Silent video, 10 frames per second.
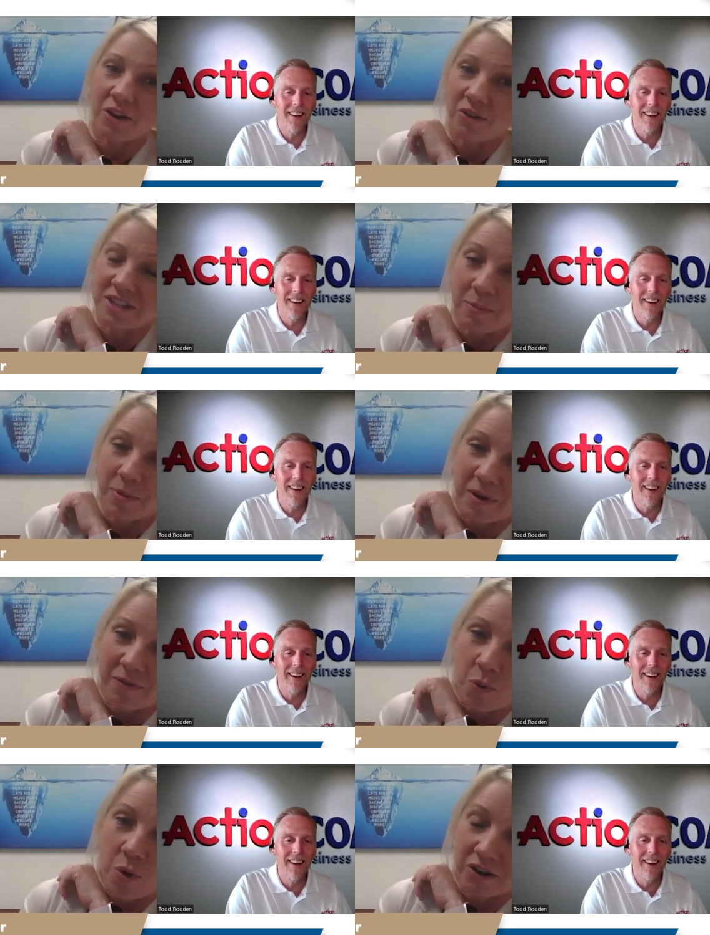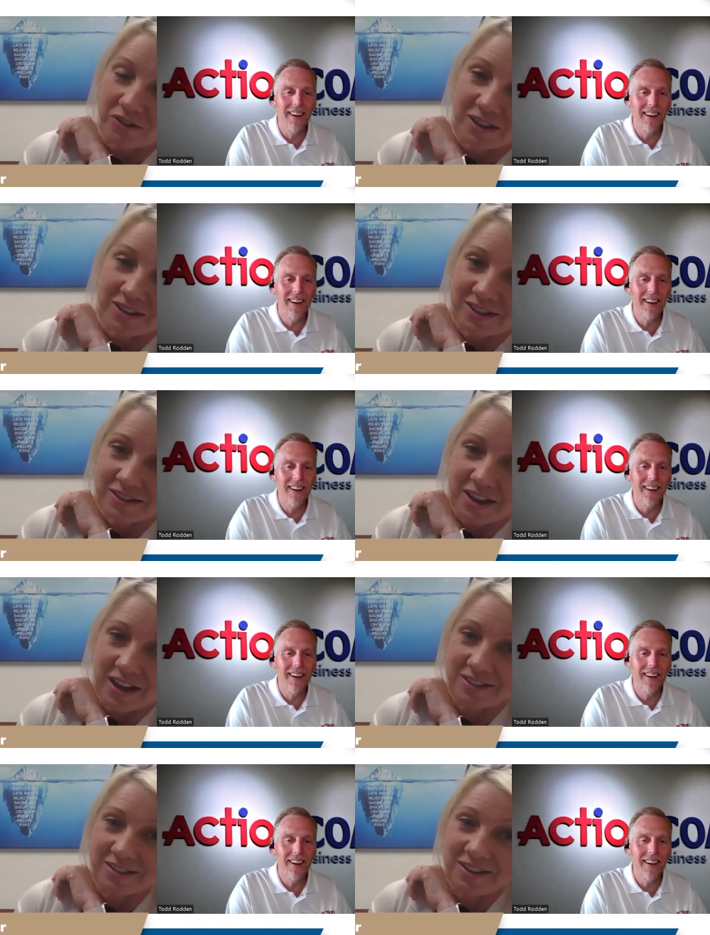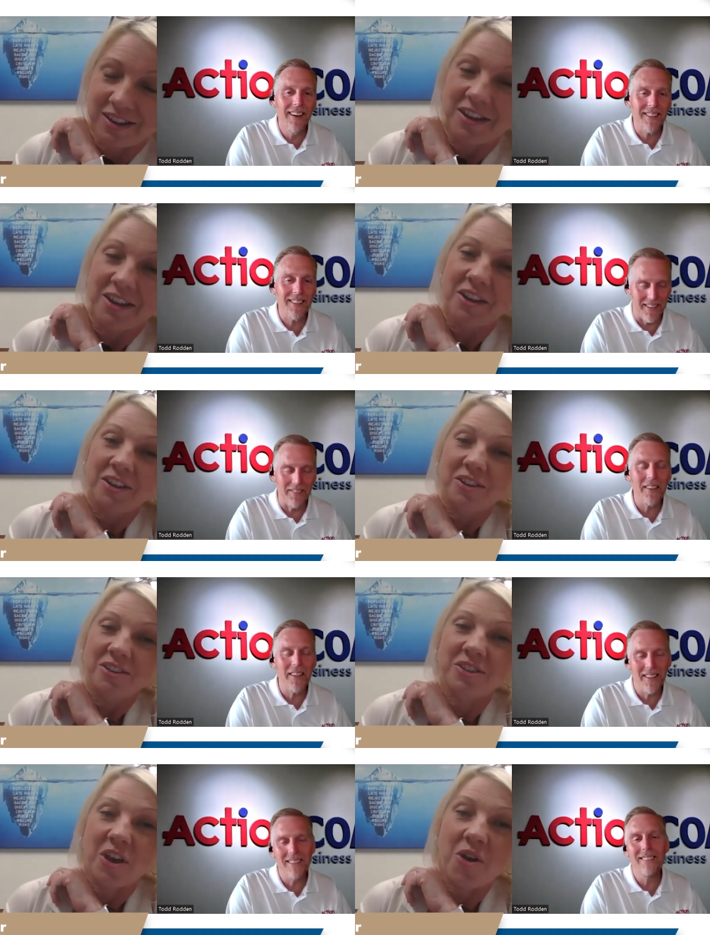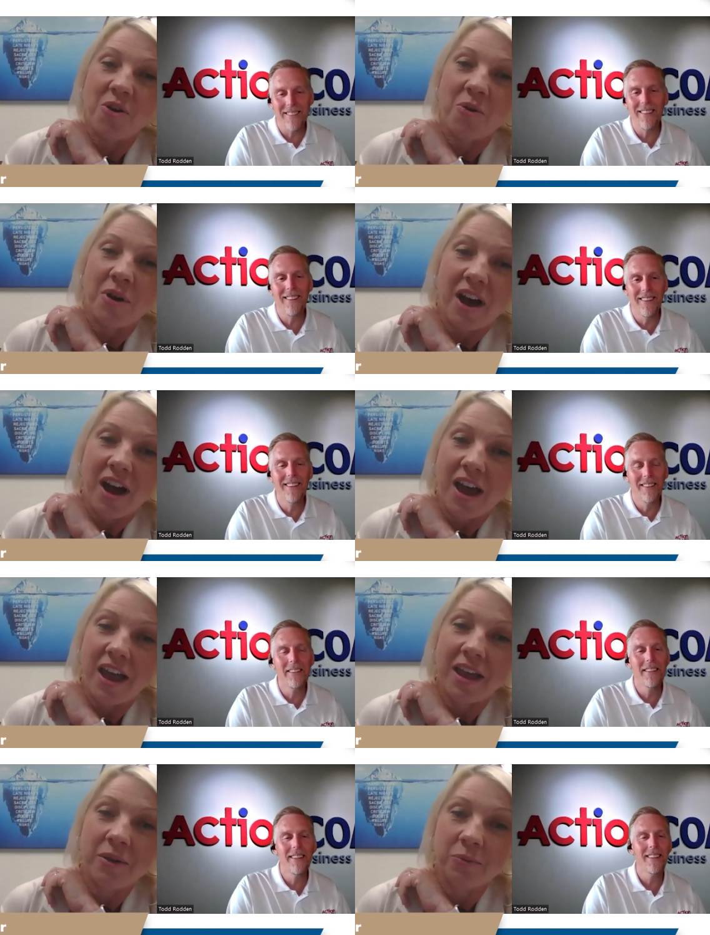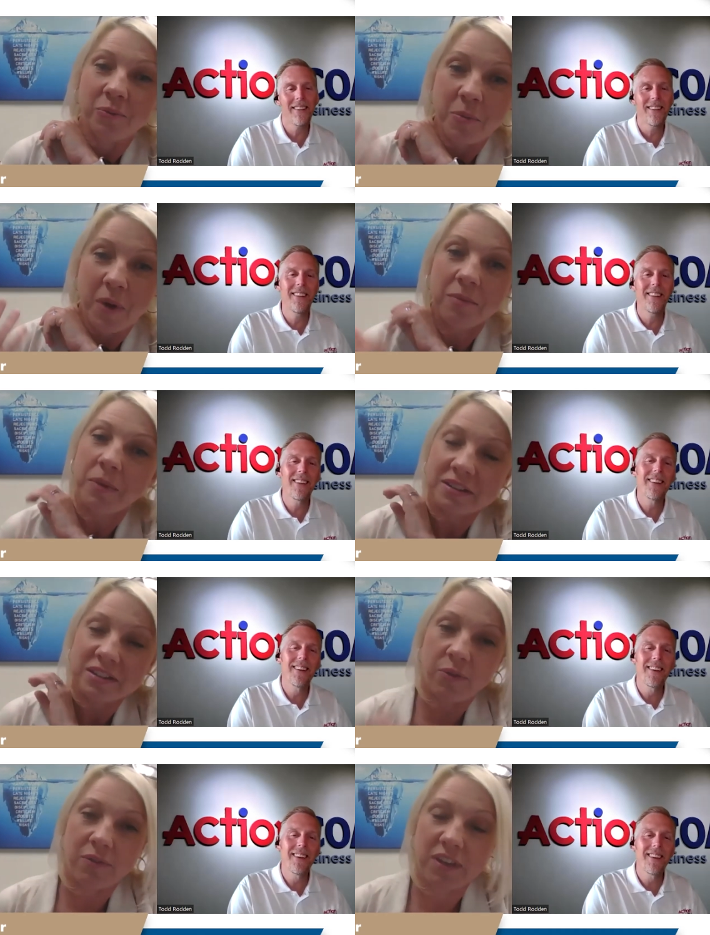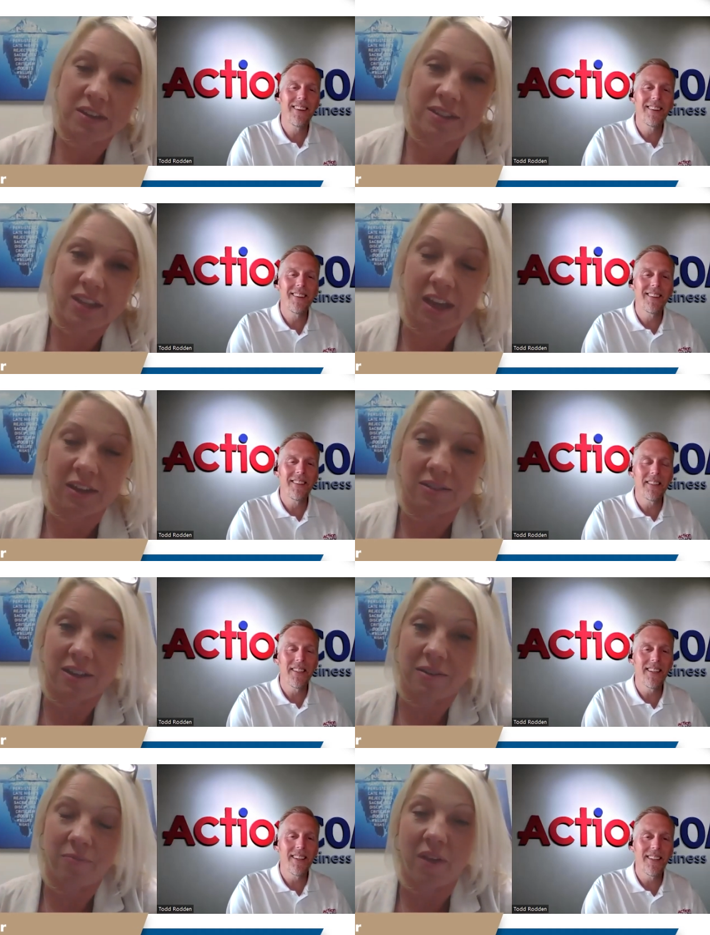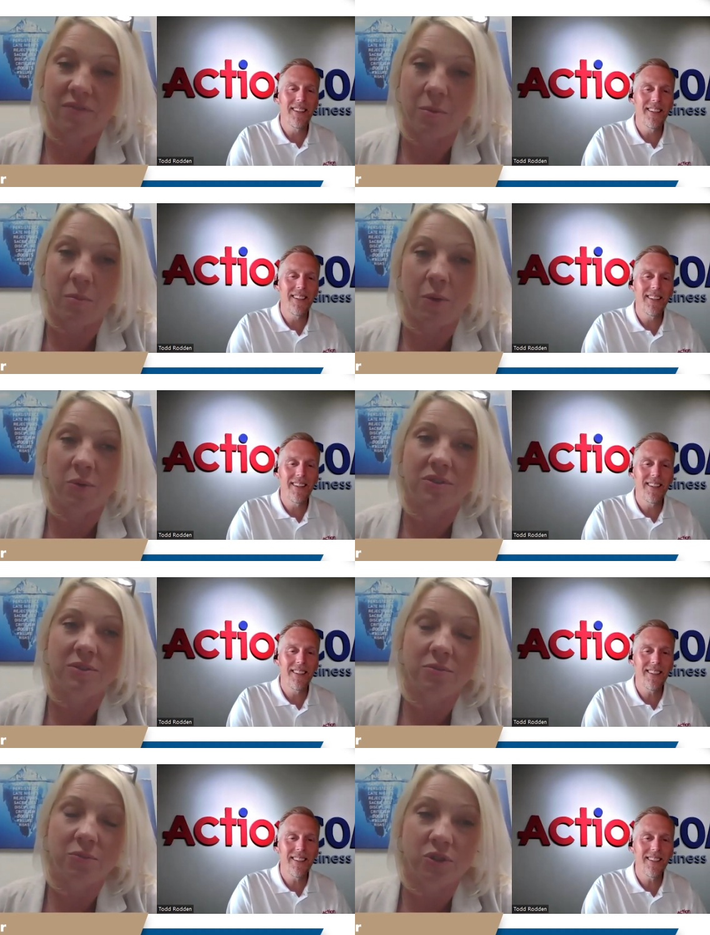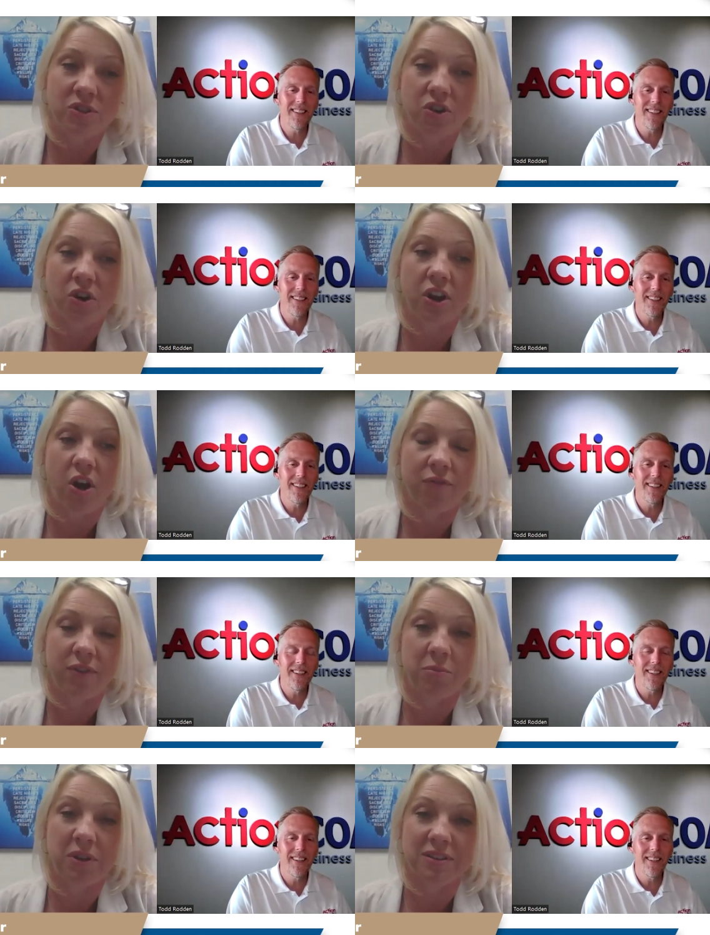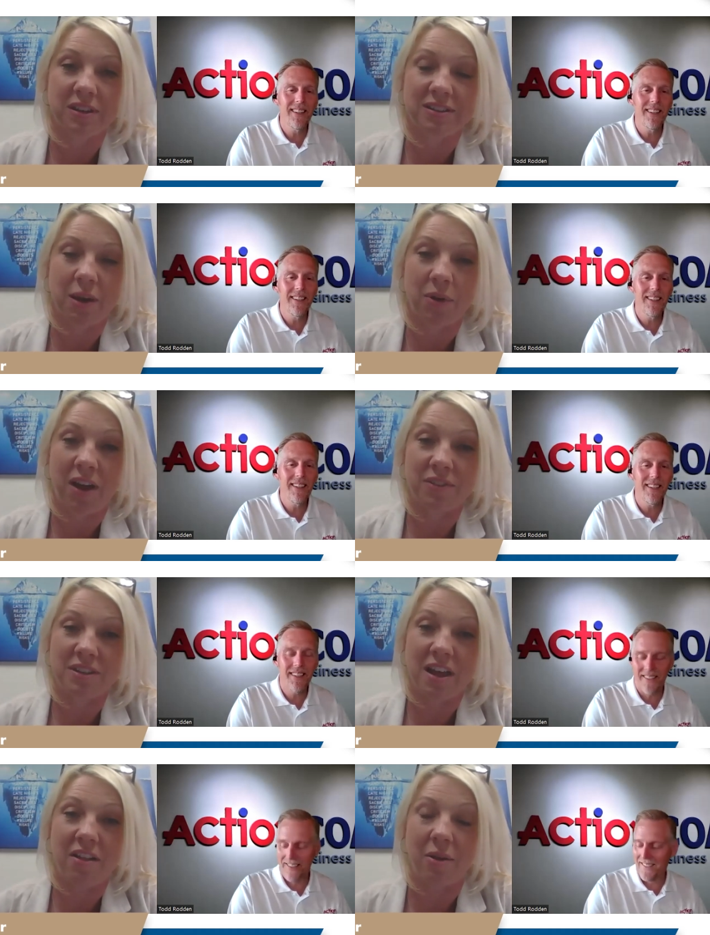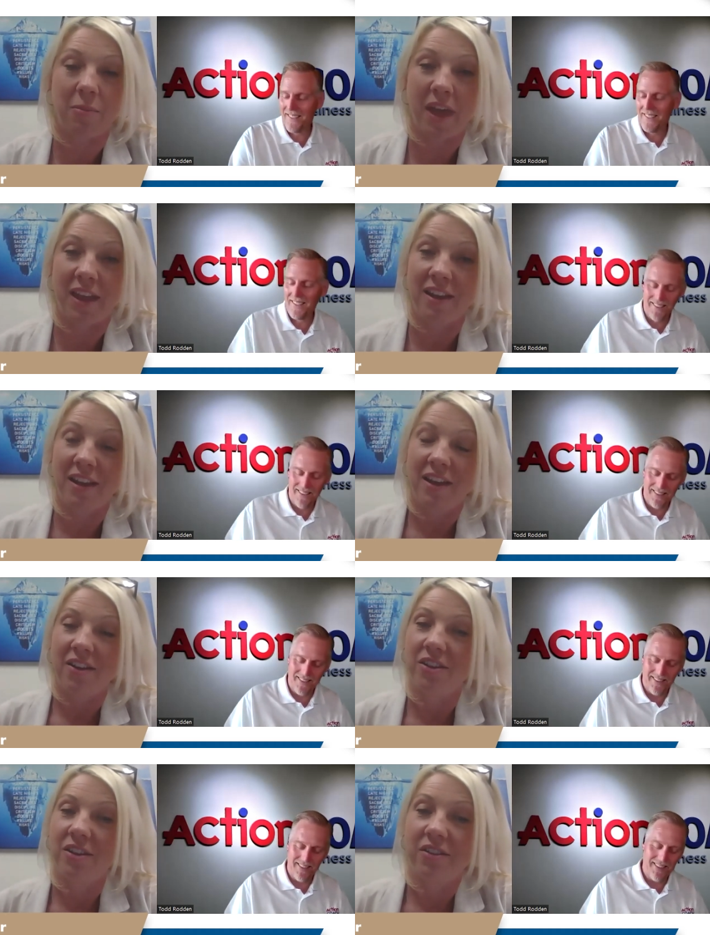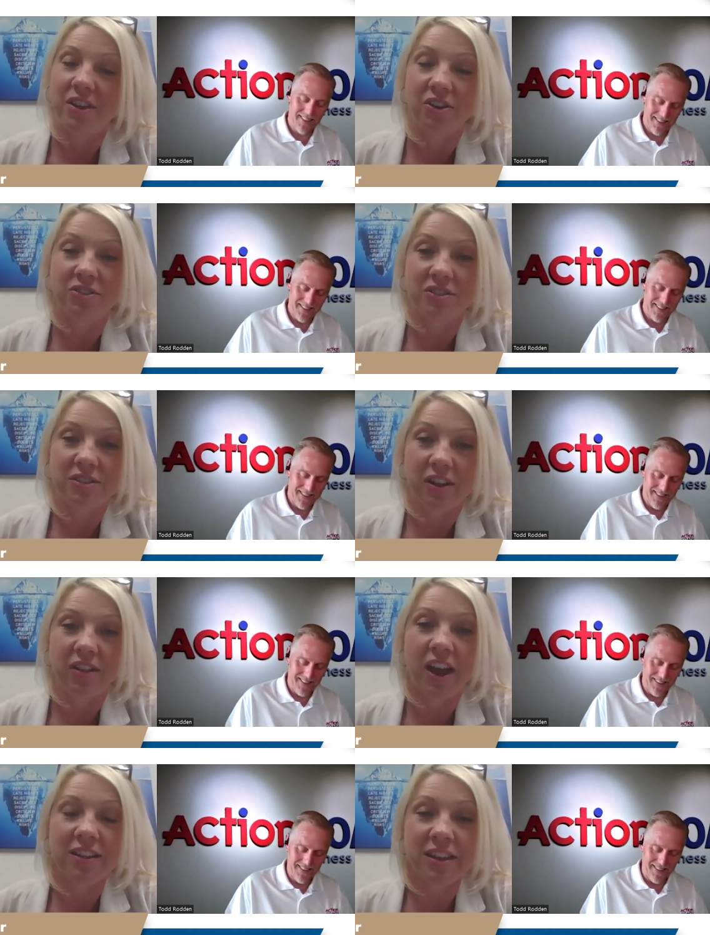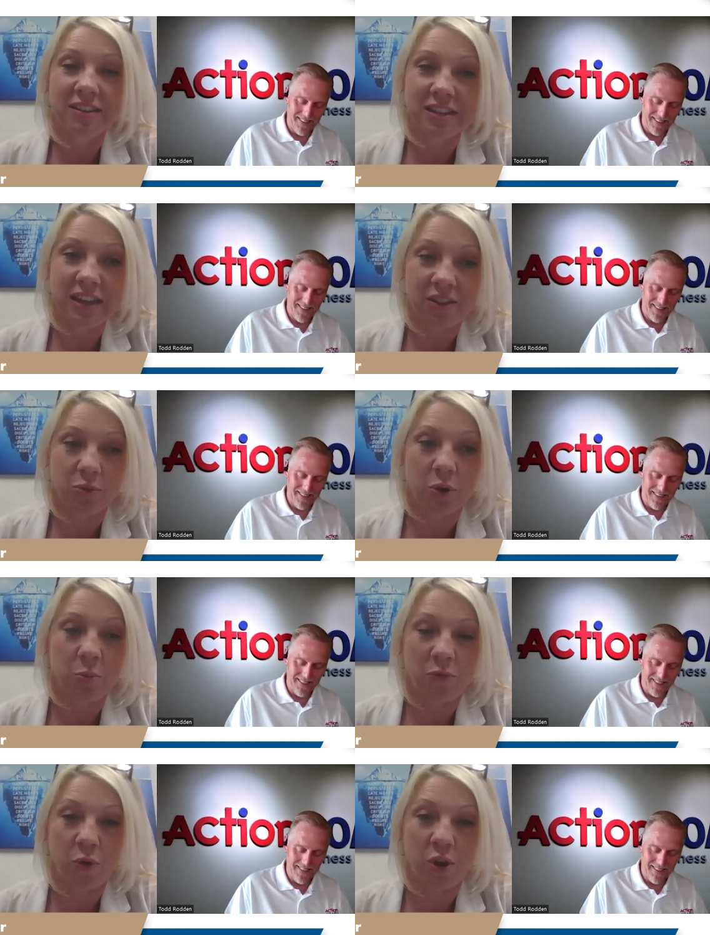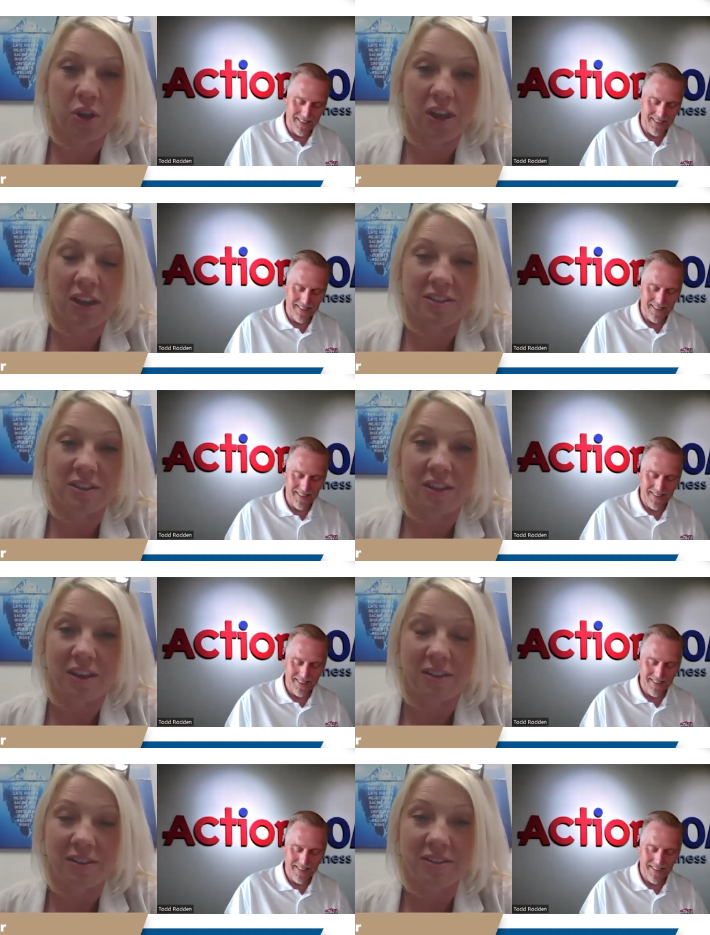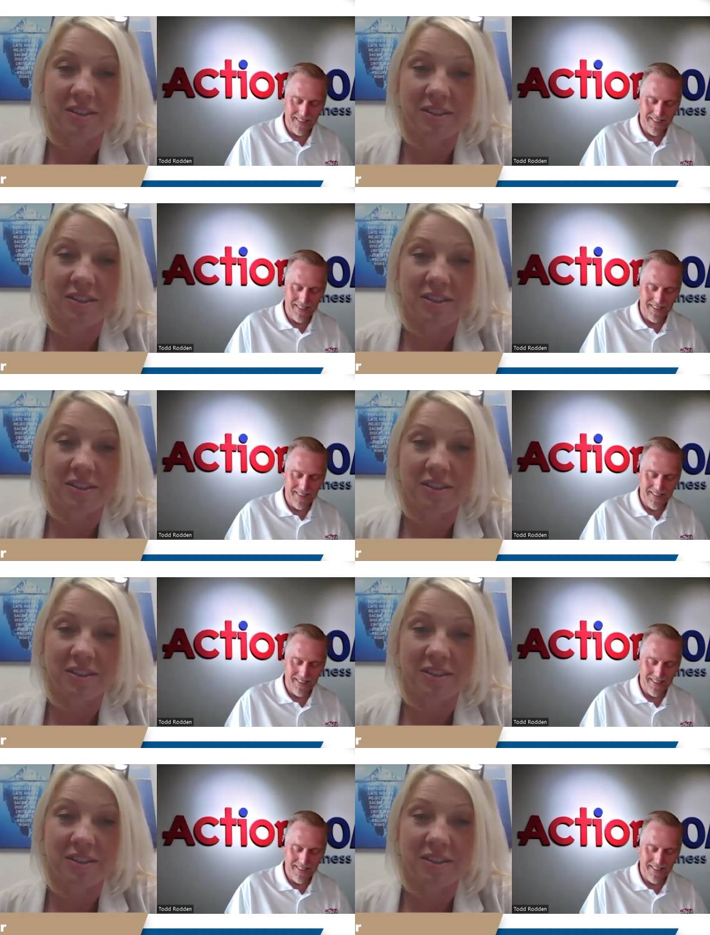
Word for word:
Speaker 1: little tip above the water says success. Okay. So I remind myself of these things. And if somebody was was starting off in business, I would have to tell them like there's a lot of things to get through before you get to the